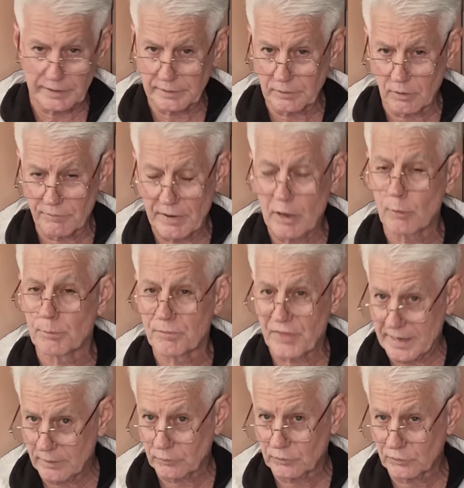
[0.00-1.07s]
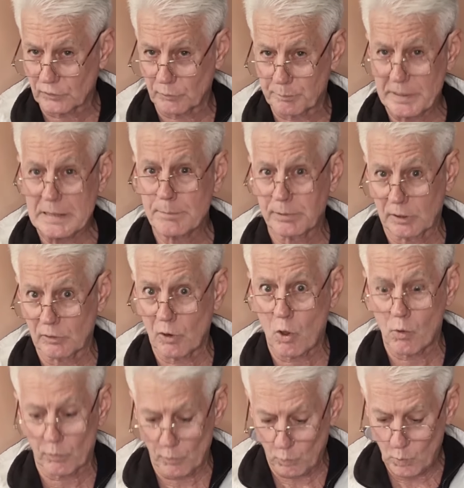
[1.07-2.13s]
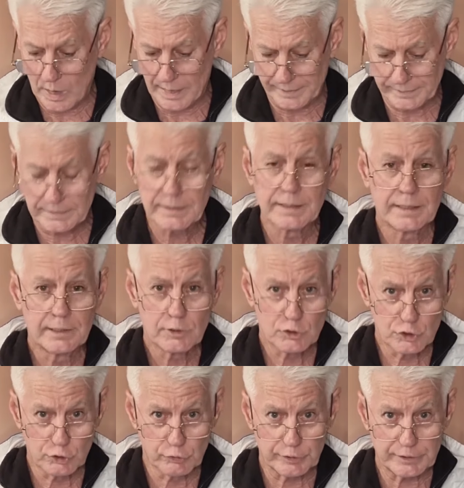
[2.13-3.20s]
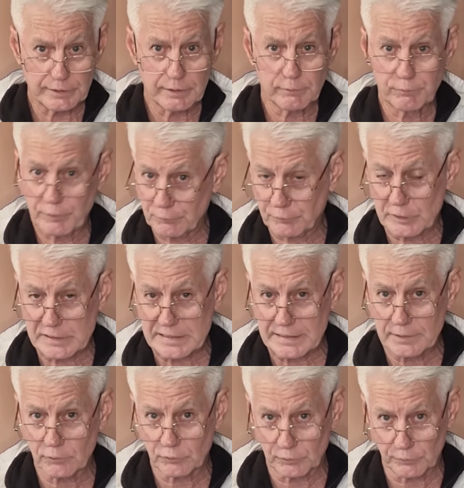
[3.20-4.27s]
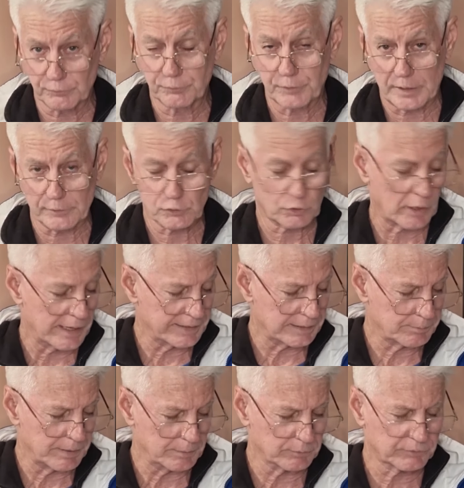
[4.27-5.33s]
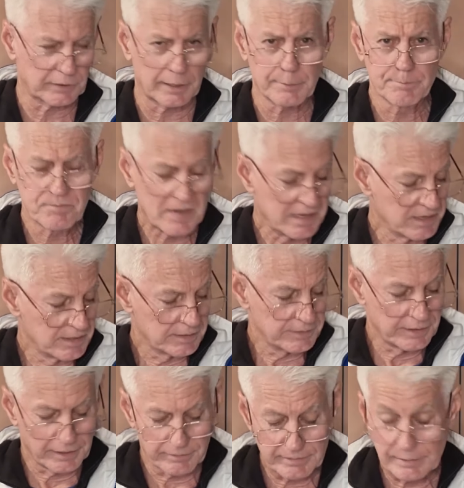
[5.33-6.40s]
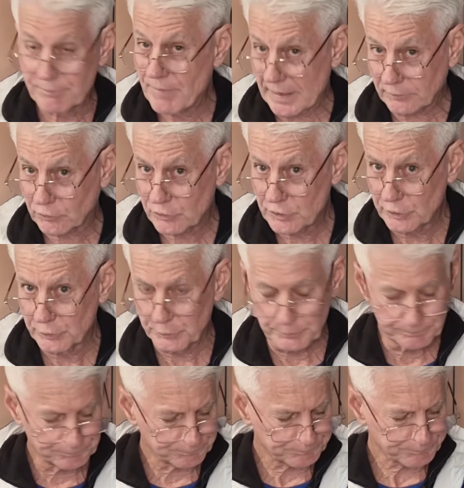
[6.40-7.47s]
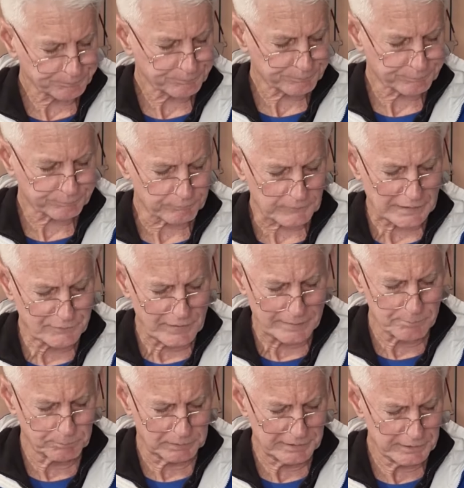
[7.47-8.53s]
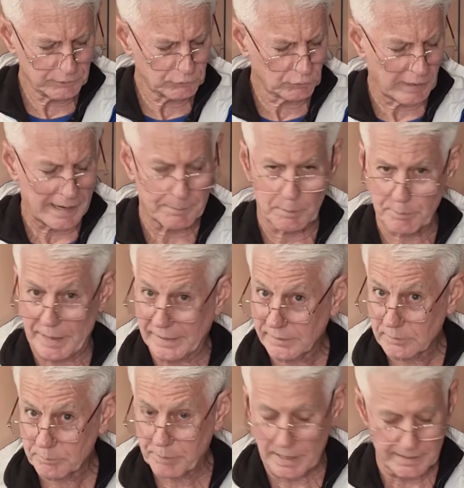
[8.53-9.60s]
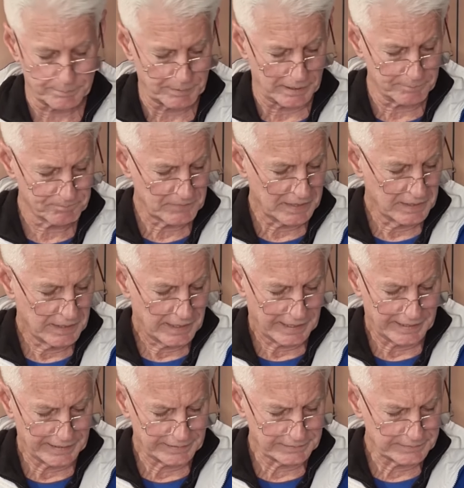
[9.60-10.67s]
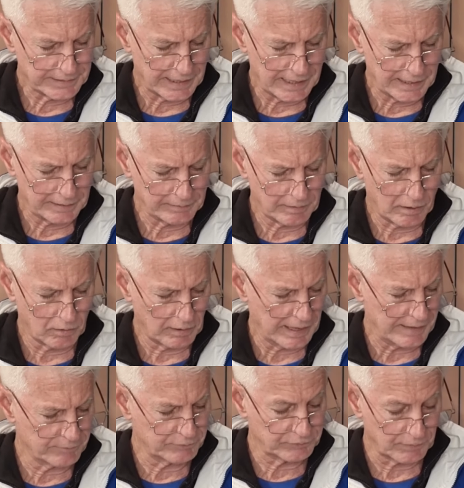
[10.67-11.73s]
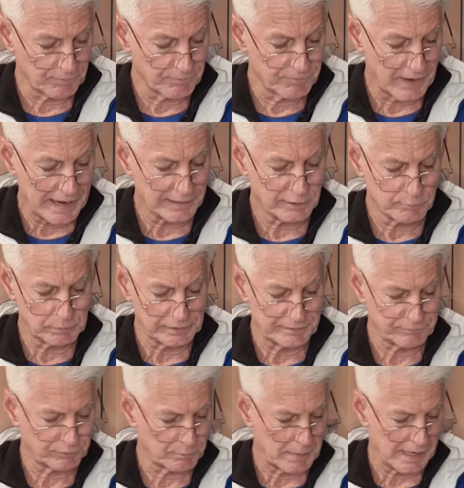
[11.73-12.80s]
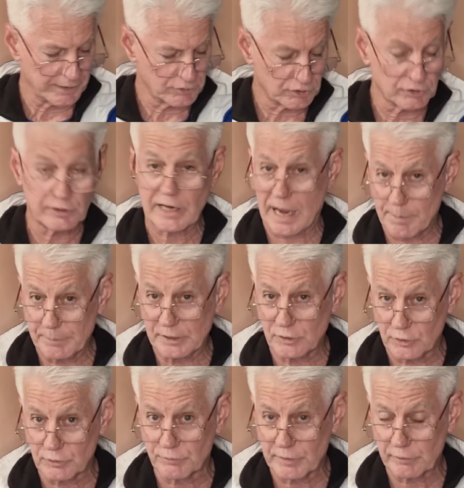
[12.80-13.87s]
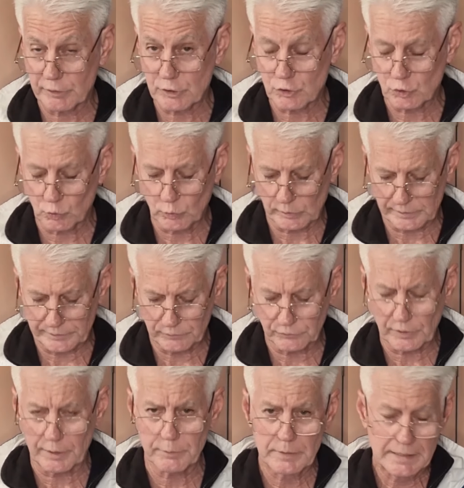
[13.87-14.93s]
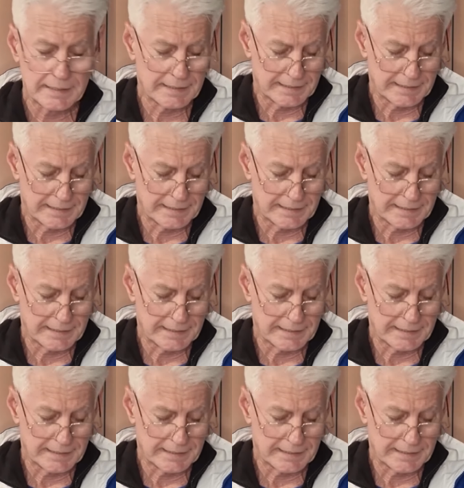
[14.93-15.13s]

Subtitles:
and I've helped thousands of people along the way during 50 years of training people. So, you know, if that's you, then please grab a pen and paper, and I'll have some valuable information coming to you very shortly. So